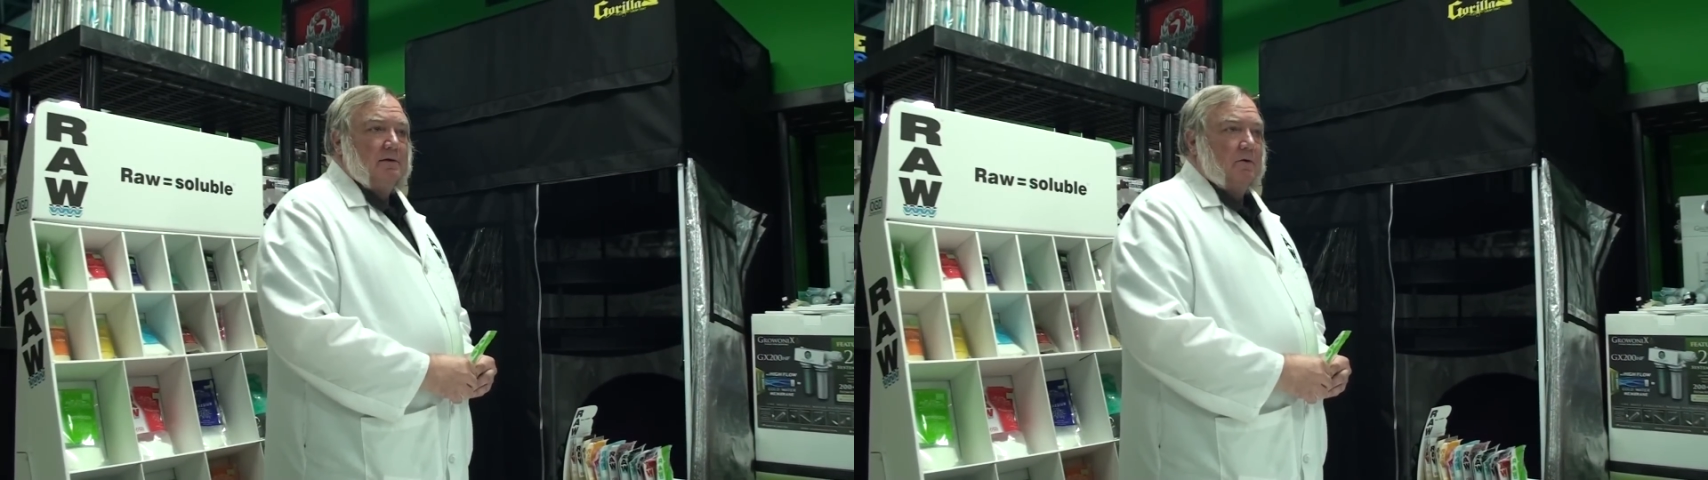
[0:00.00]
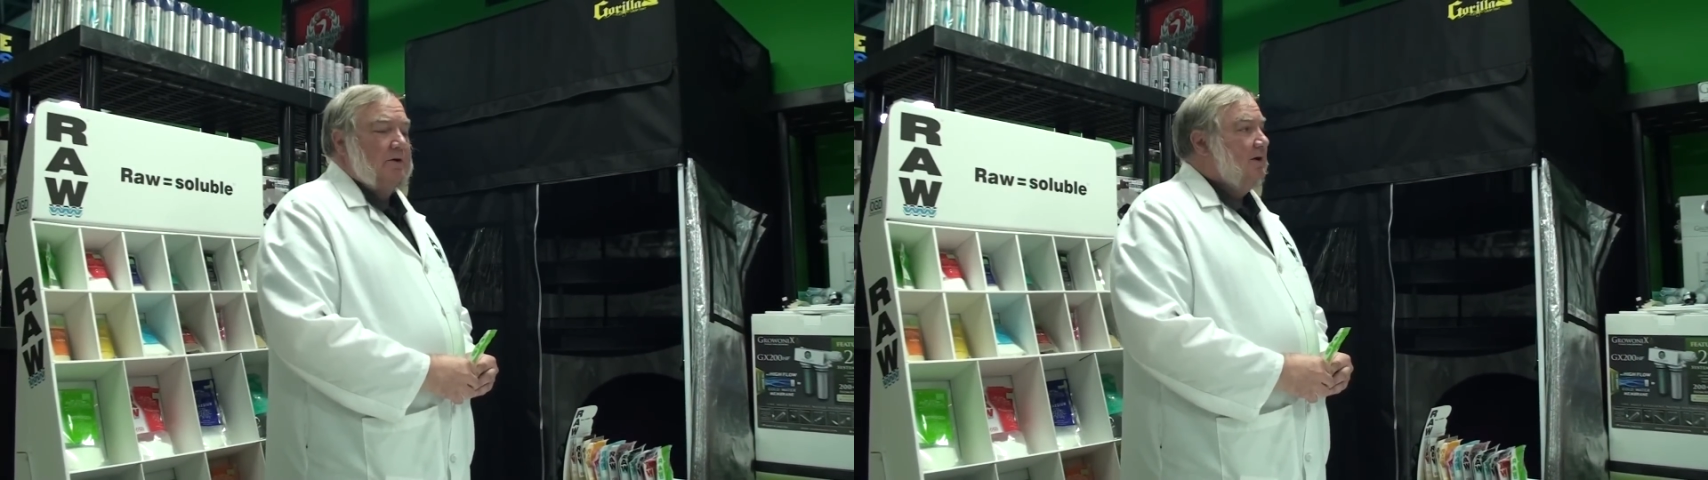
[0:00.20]

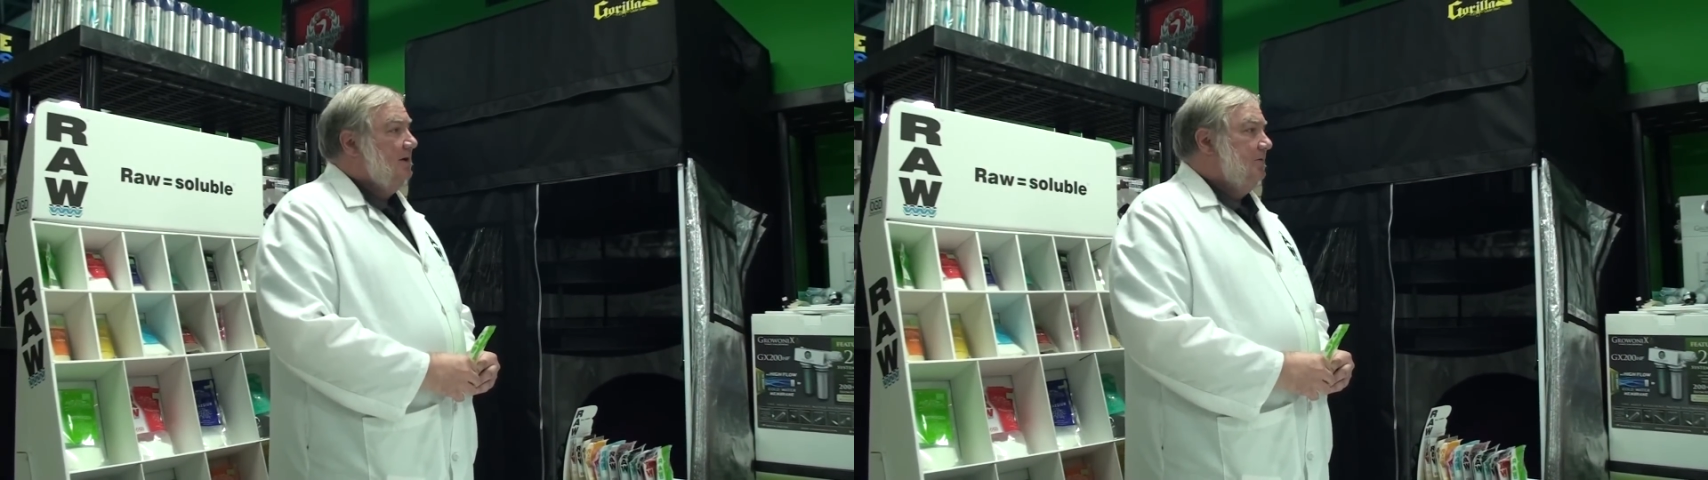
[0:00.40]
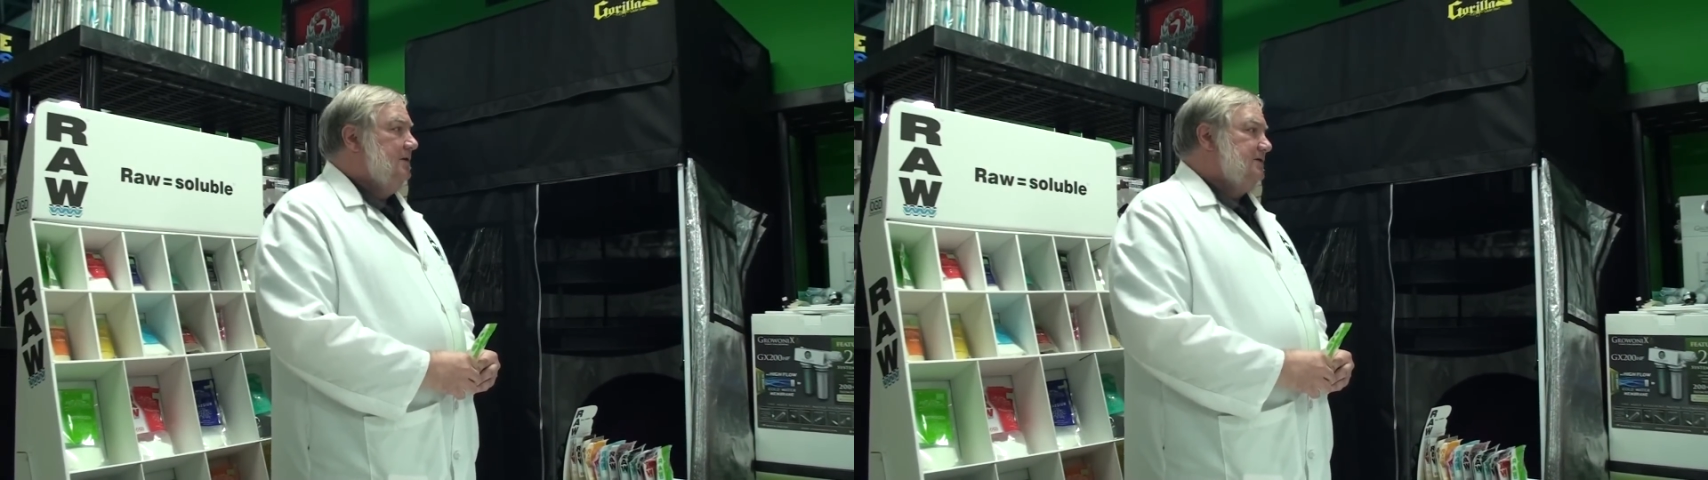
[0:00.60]
Or you can
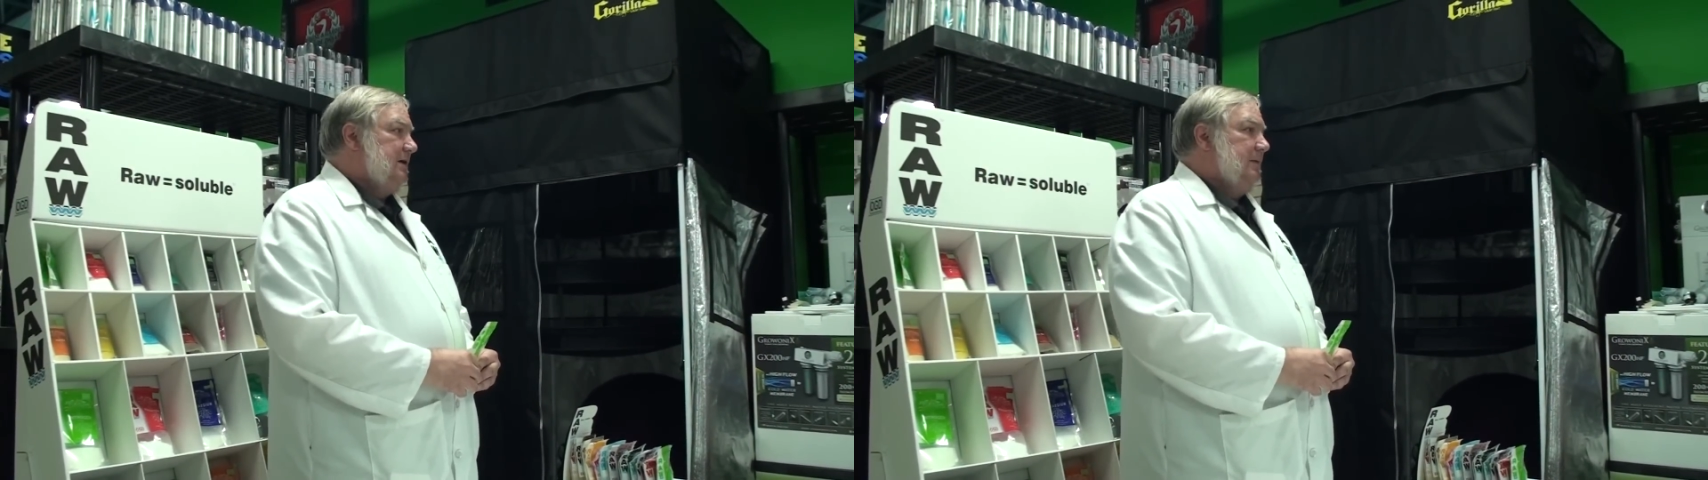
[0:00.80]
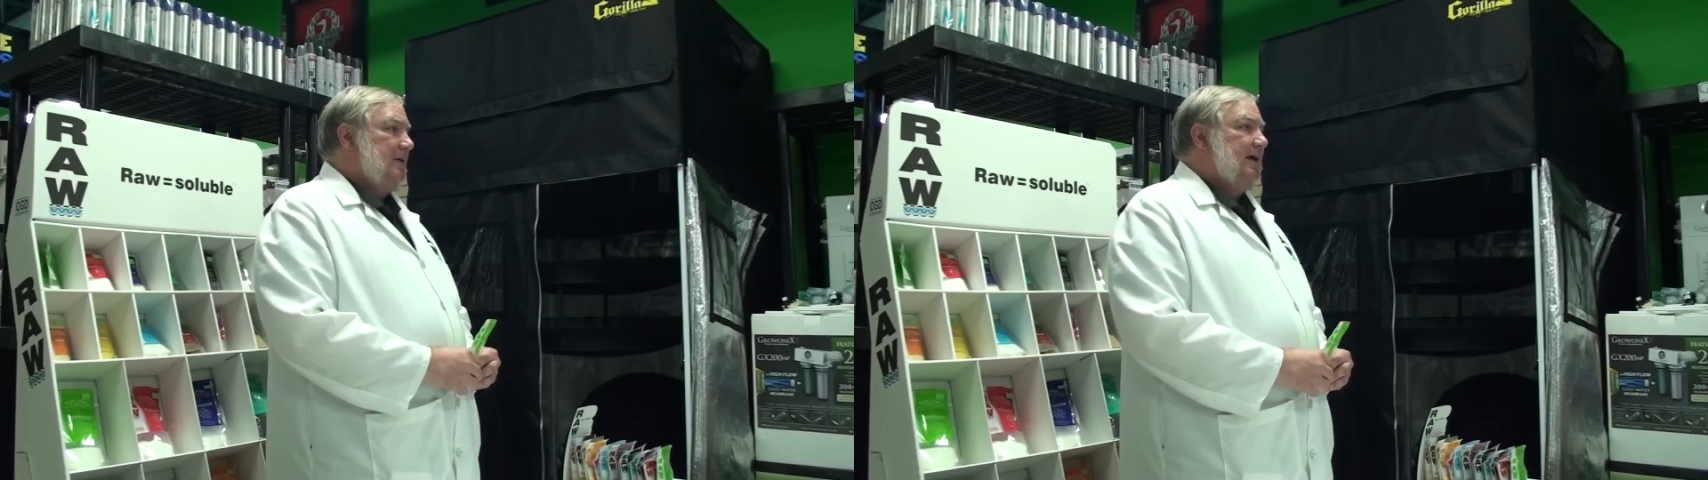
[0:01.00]
even use
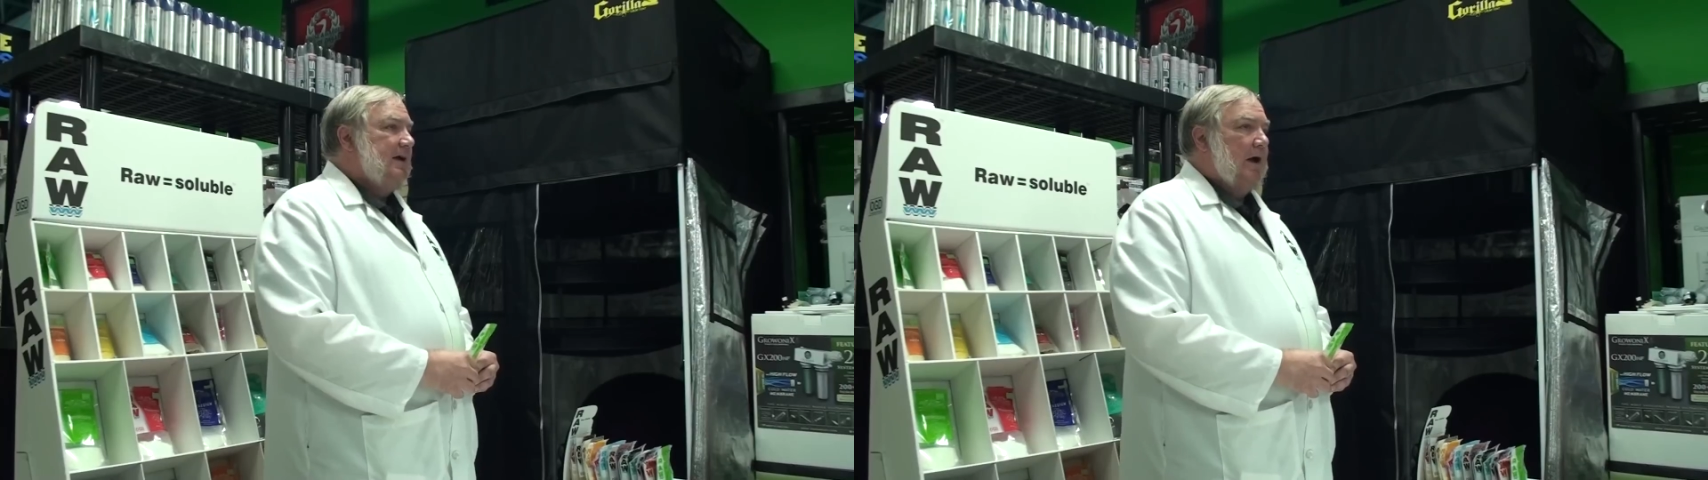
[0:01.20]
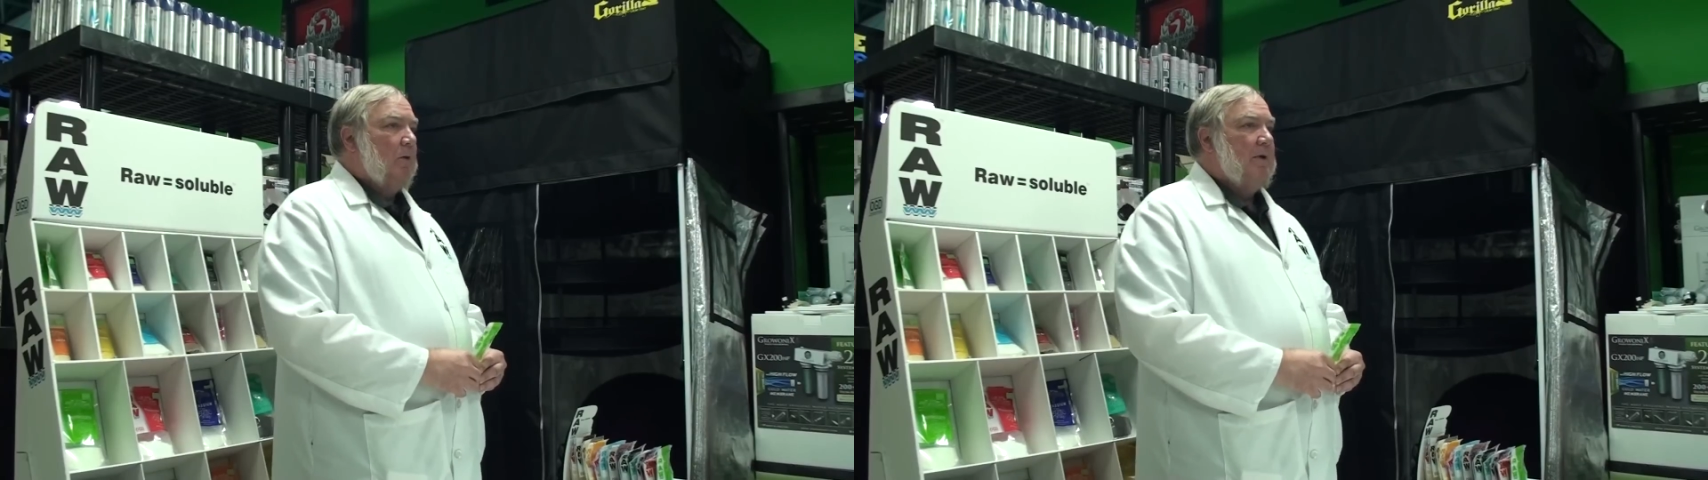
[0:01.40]
something like
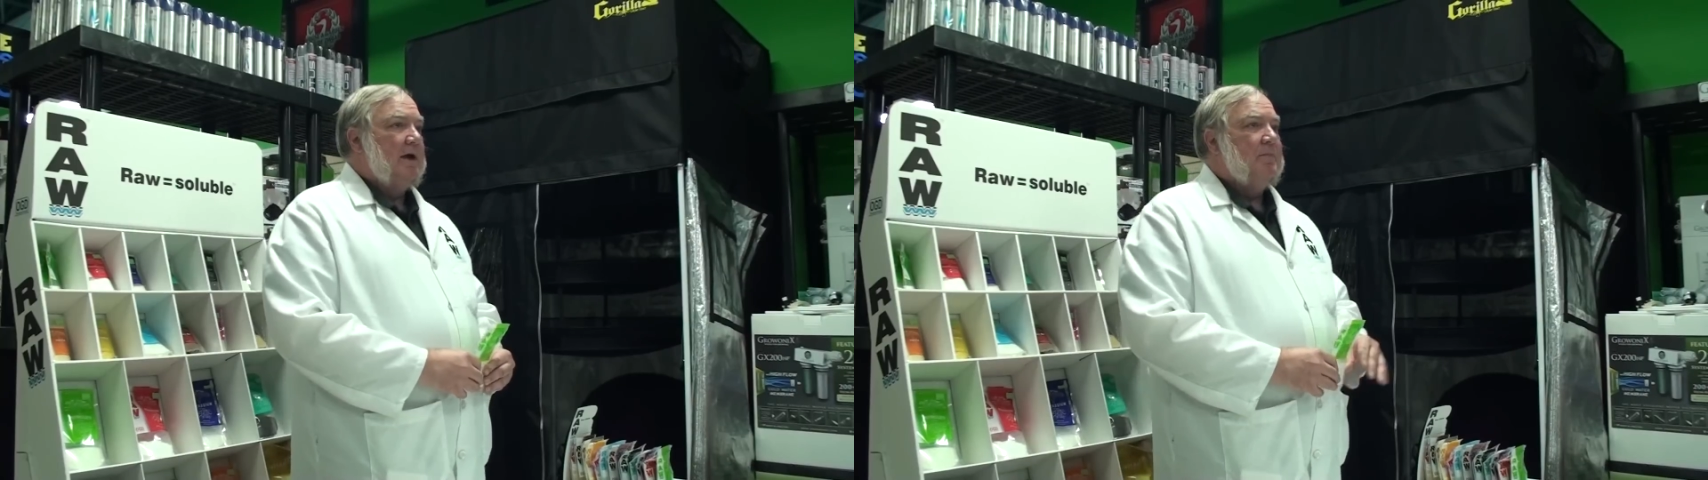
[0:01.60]
Kelmeg,